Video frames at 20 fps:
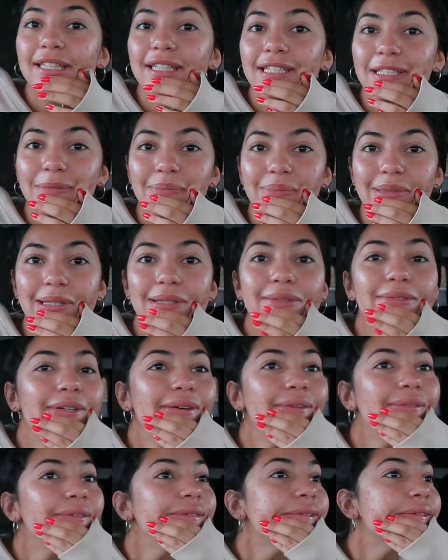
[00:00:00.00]
This
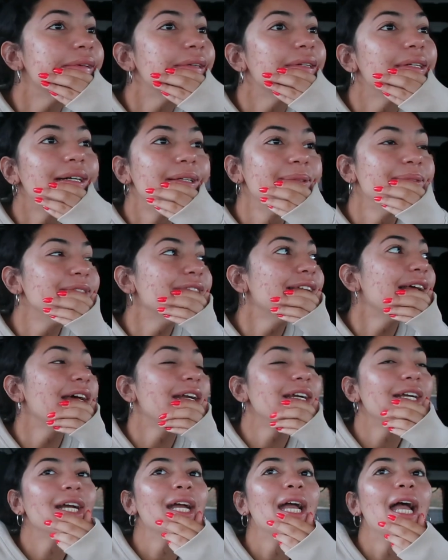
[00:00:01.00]
BMW could not be
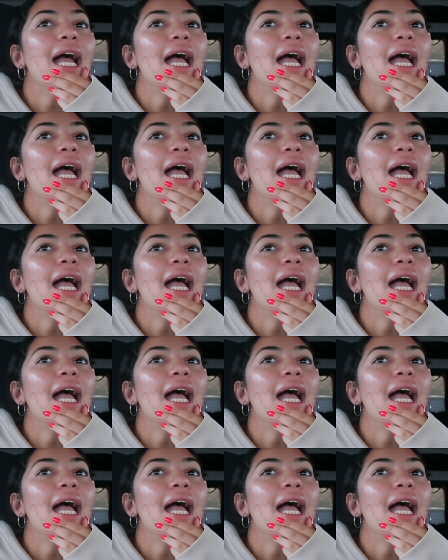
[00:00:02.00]
louder.